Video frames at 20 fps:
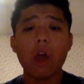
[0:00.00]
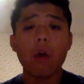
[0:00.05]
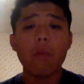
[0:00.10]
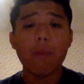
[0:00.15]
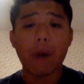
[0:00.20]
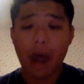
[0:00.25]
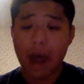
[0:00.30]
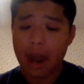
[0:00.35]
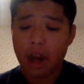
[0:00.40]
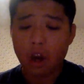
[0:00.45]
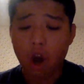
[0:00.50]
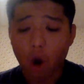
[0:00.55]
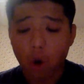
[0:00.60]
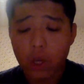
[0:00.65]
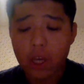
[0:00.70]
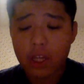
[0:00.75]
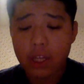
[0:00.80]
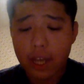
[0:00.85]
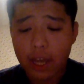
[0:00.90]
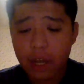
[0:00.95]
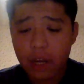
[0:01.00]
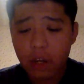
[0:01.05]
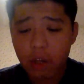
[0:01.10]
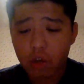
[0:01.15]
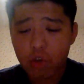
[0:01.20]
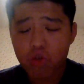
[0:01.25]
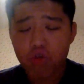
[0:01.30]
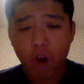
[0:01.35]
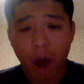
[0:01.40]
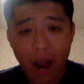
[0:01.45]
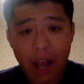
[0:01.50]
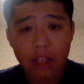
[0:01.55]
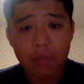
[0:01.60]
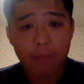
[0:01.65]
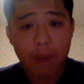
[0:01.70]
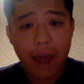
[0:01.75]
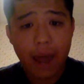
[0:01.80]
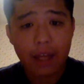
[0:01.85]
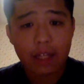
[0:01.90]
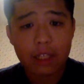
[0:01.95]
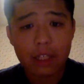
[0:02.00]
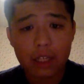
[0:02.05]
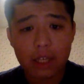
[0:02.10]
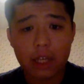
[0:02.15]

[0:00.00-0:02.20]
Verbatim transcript: But I know he did try his best.